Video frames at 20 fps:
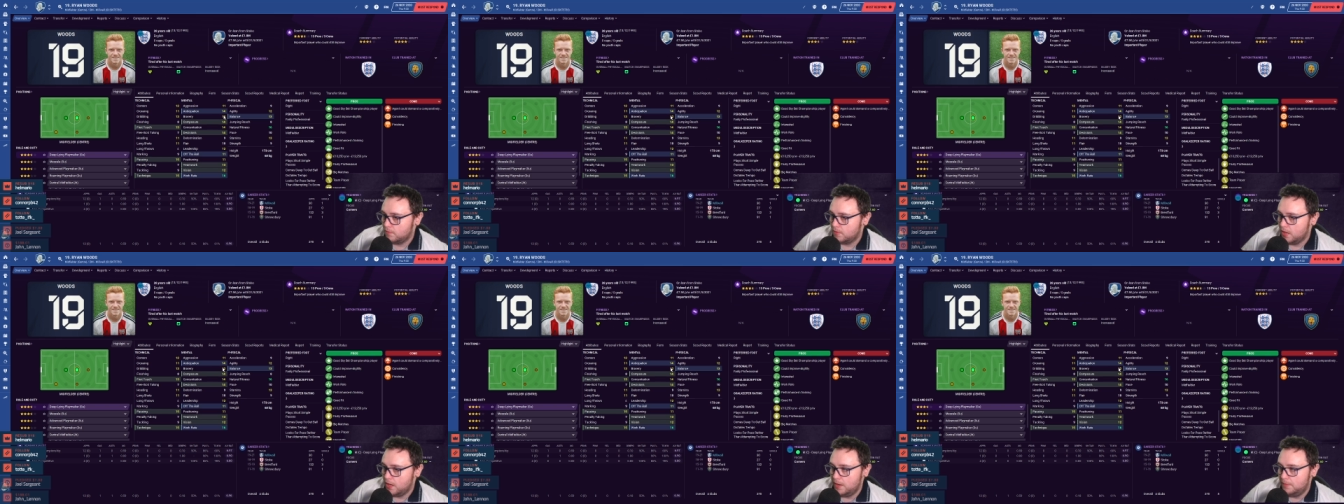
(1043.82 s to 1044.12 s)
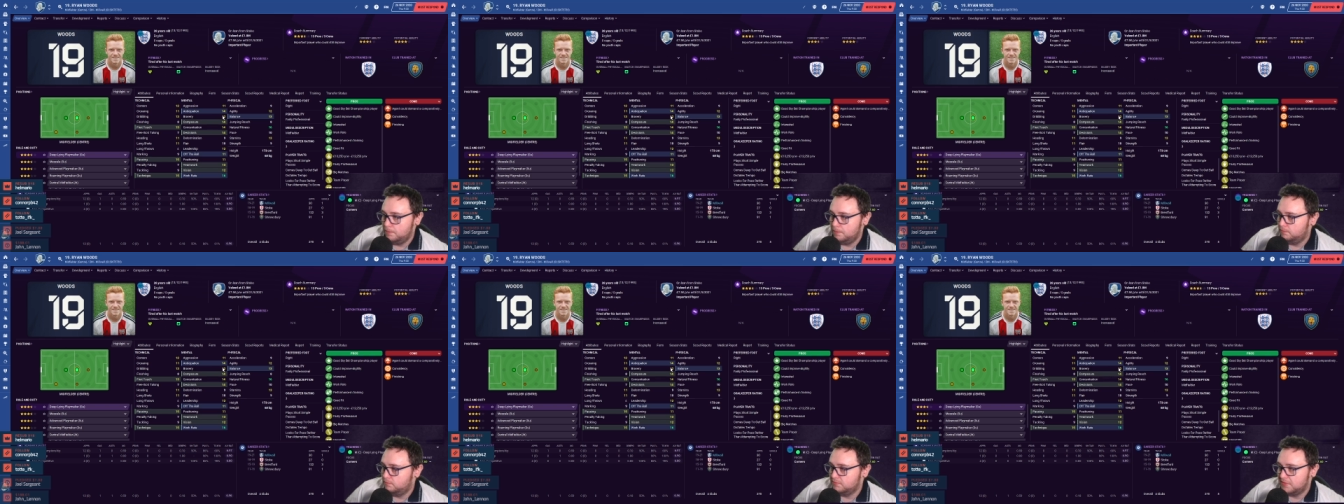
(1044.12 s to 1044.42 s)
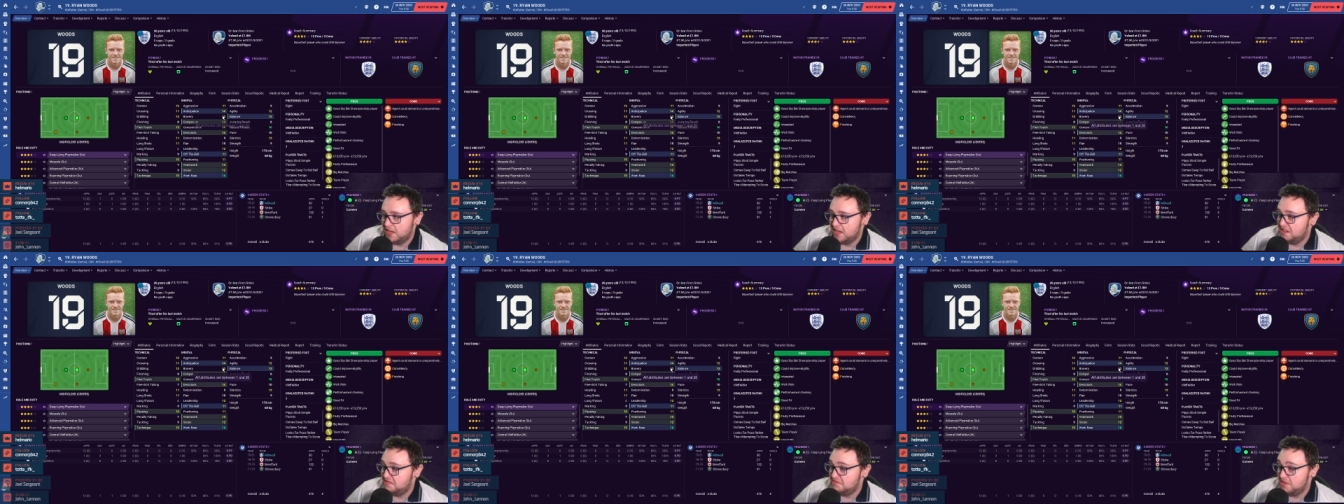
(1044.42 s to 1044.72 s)
Um,
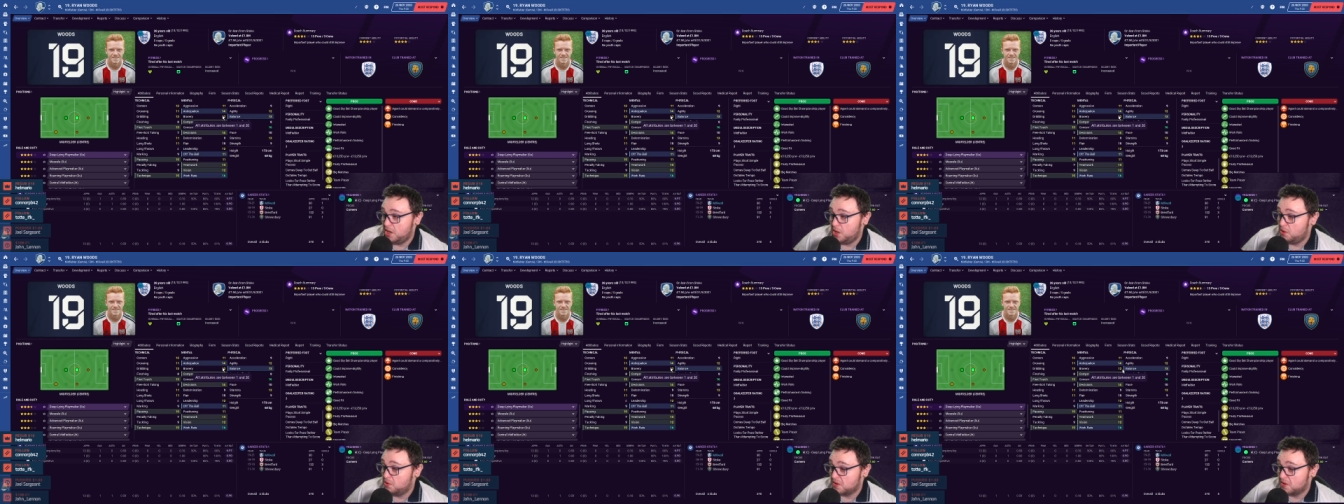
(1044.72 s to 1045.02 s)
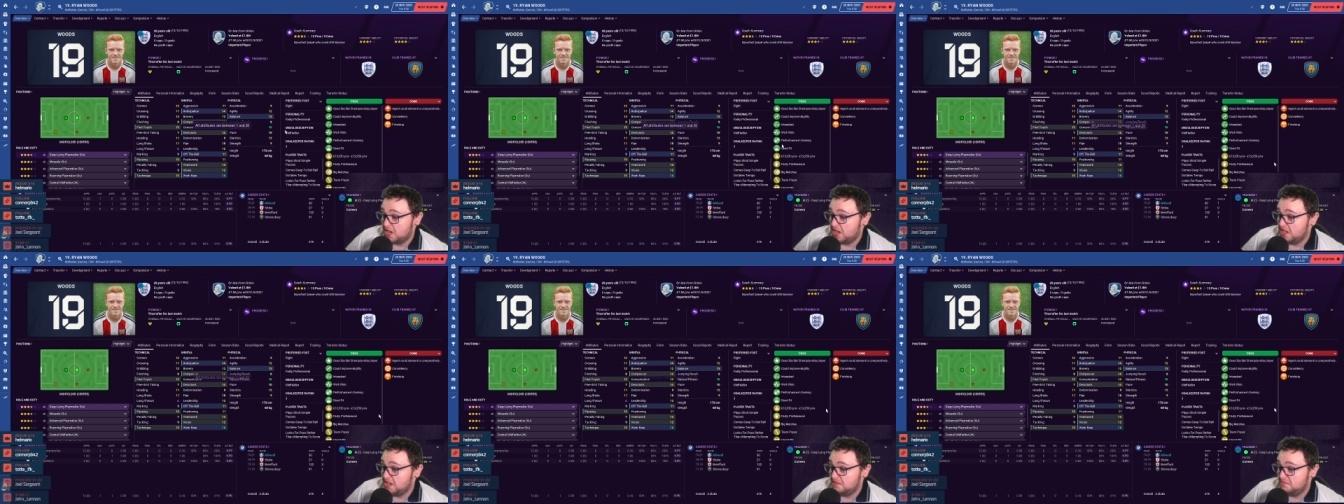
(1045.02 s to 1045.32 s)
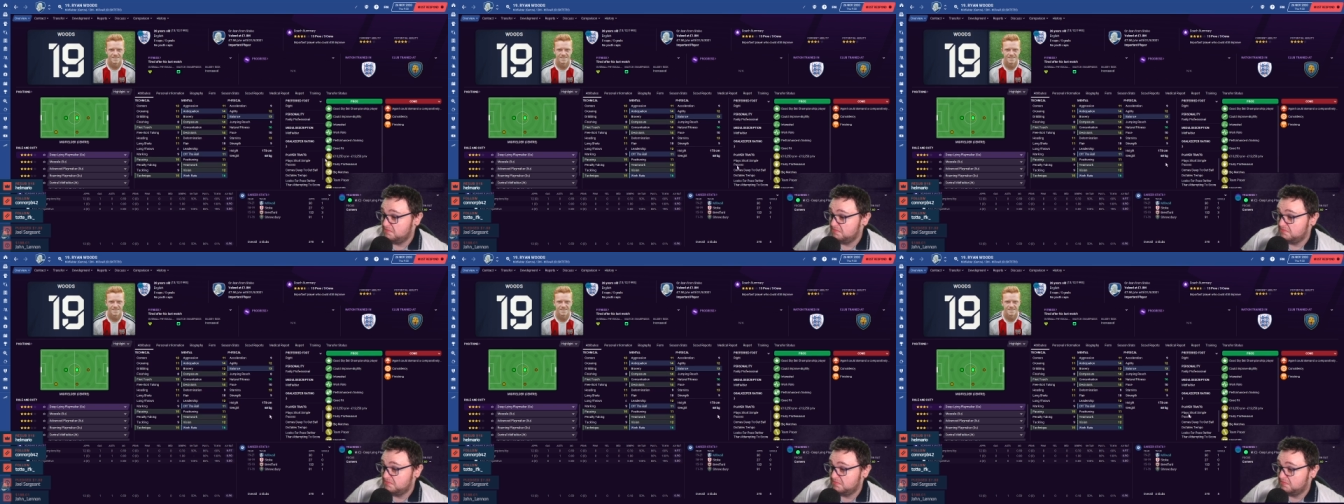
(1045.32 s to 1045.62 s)
yep, yeah, all right.
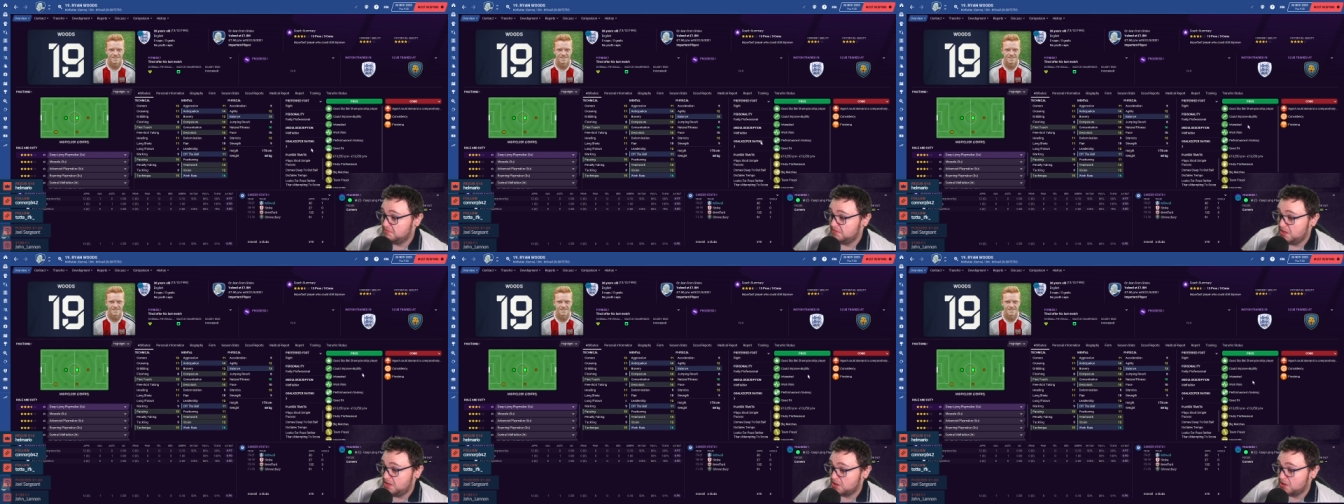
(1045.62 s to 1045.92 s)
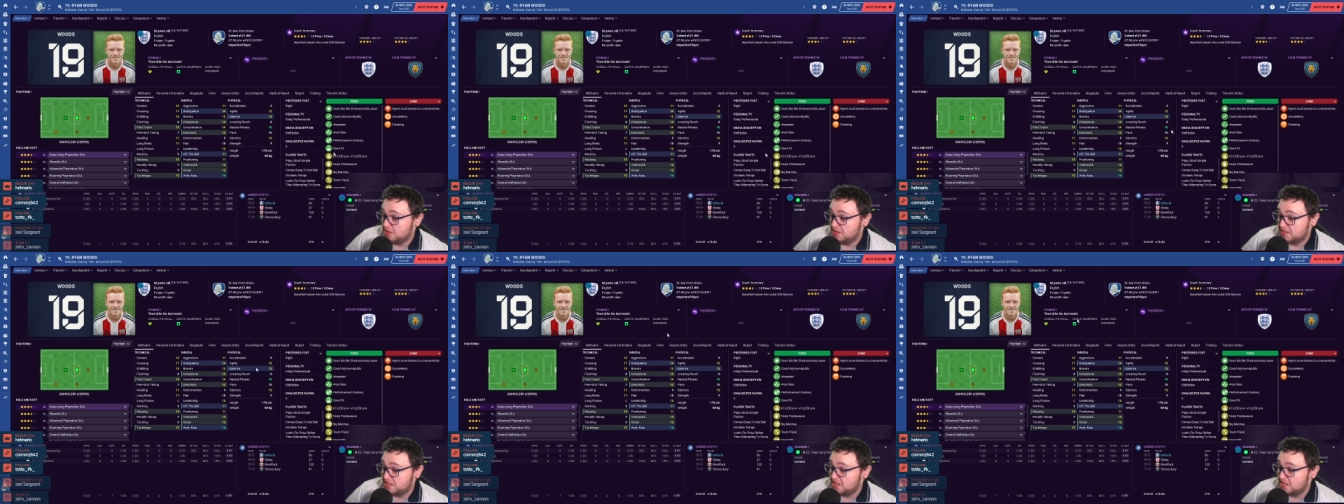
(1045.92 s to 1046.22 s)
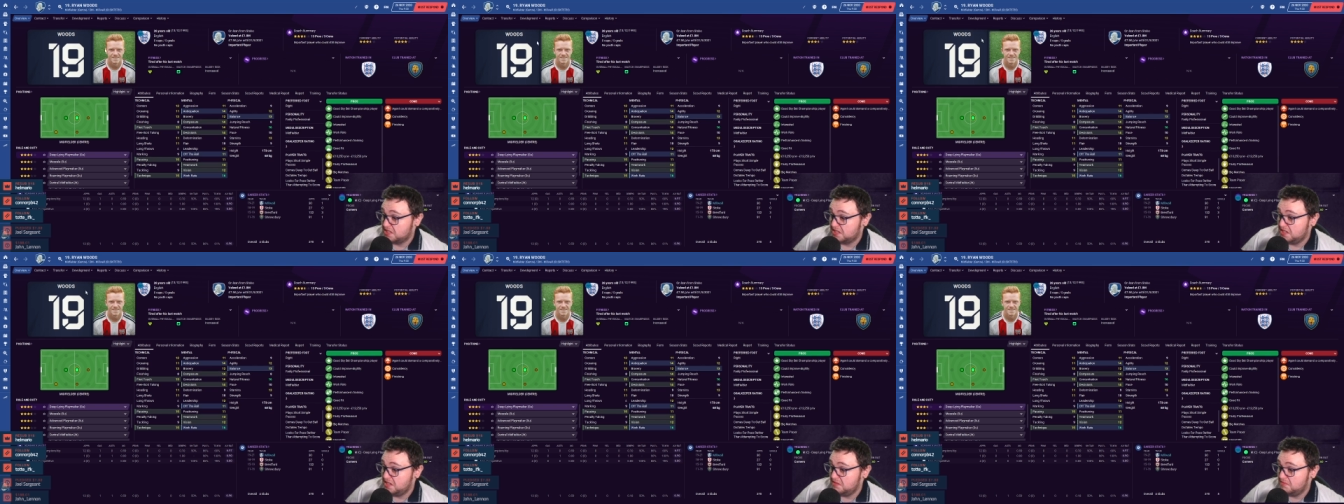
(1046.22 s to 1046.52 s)
Not
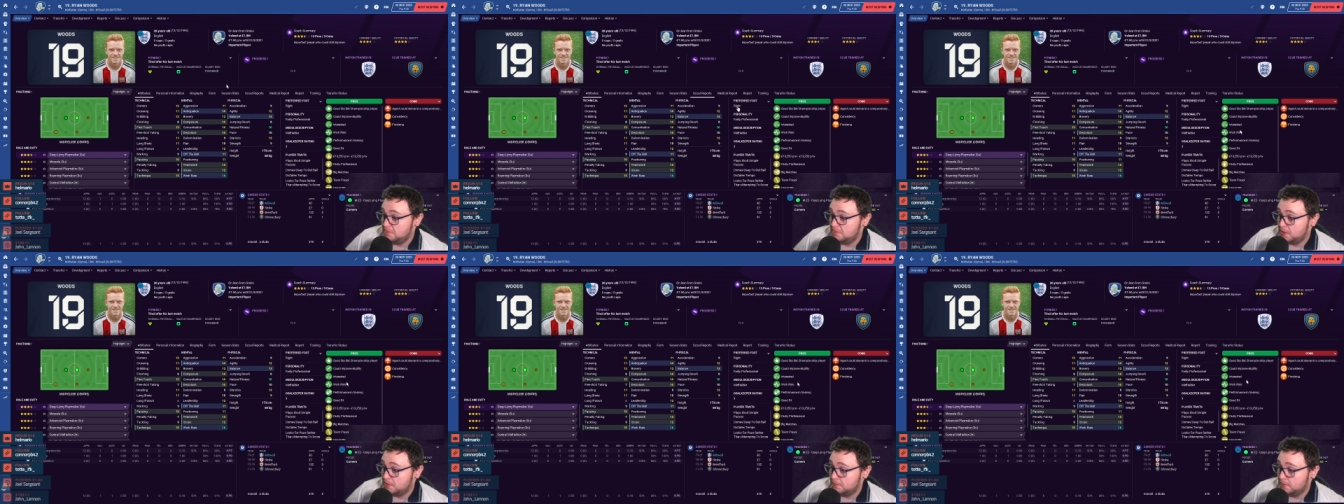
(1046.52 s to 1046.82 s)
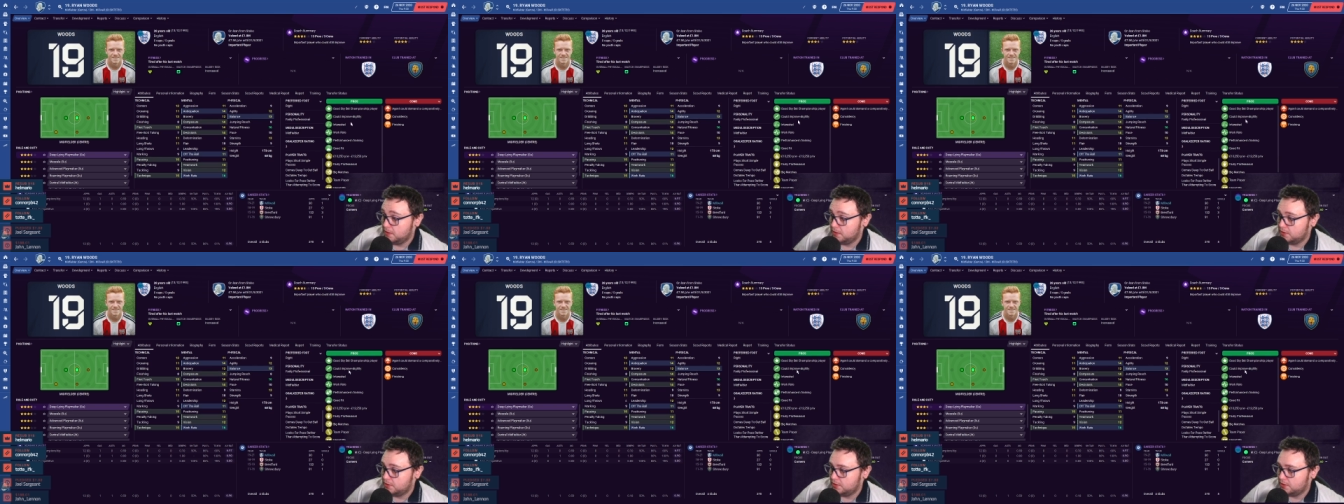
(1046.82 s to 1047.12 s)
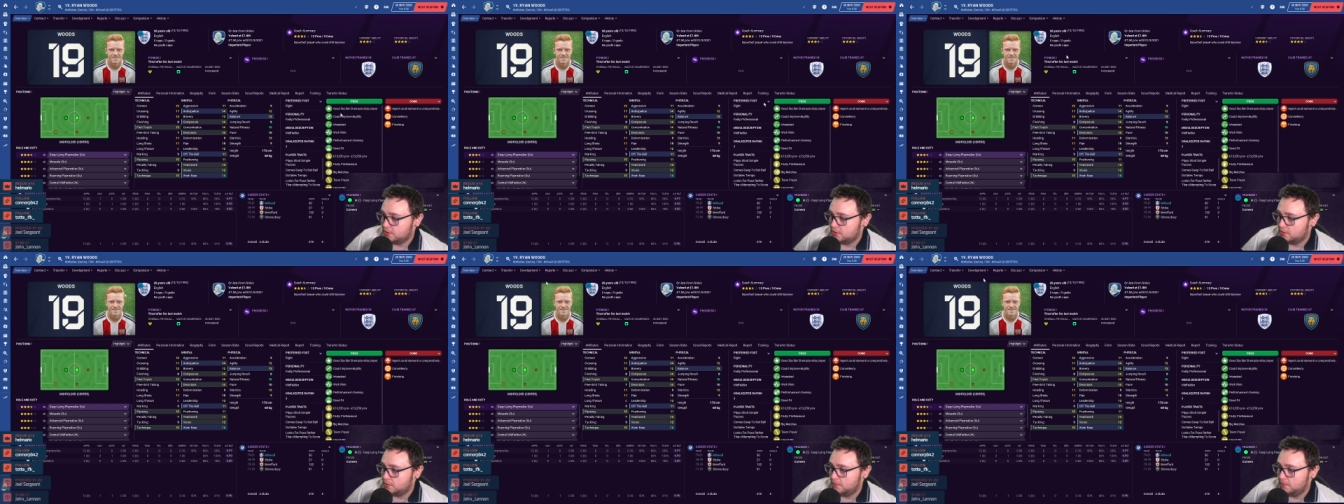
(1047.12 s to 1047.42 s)
consistent. Big
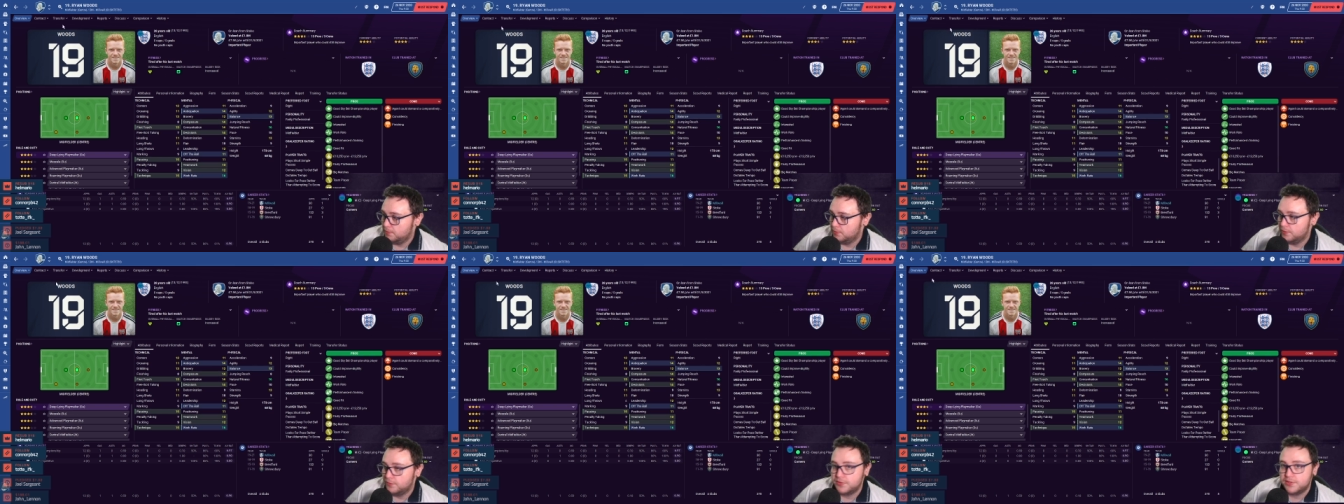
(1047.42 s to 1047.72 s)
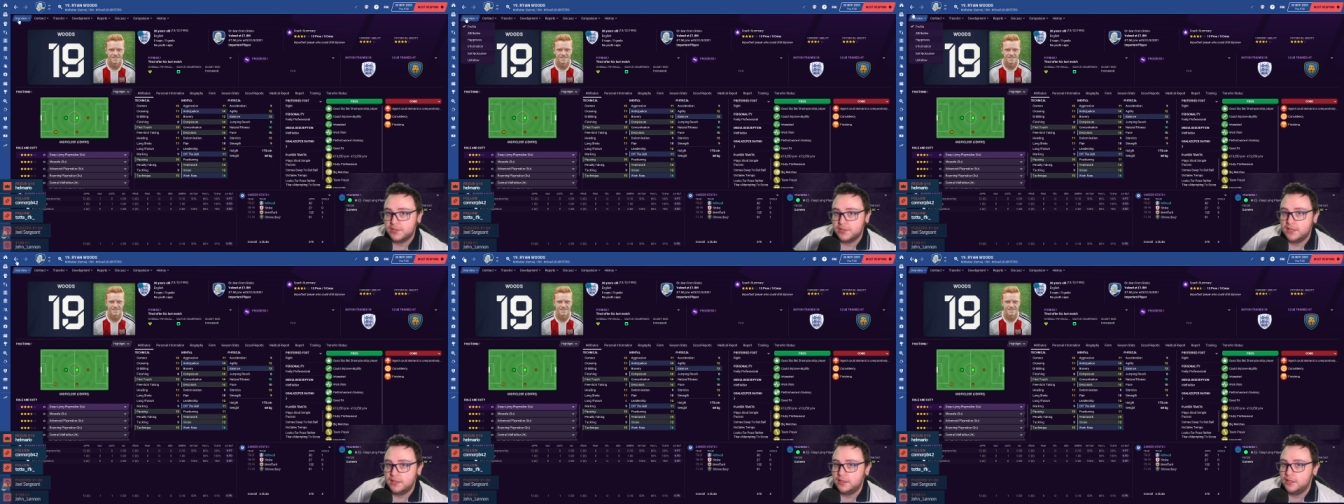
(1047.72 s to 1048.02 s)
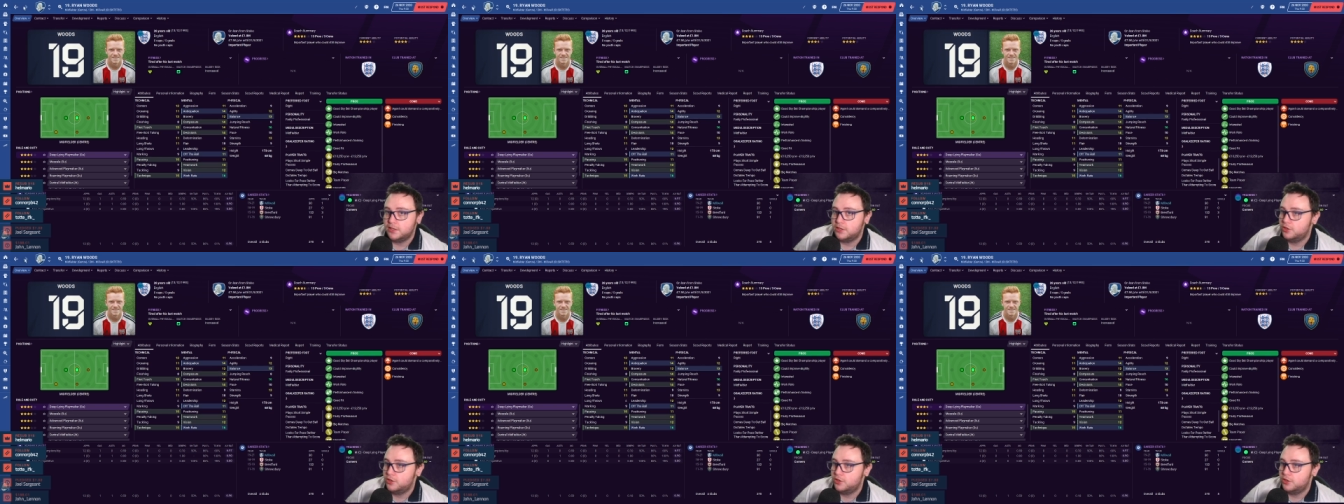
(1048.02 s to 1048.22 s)
matches could improve slightly.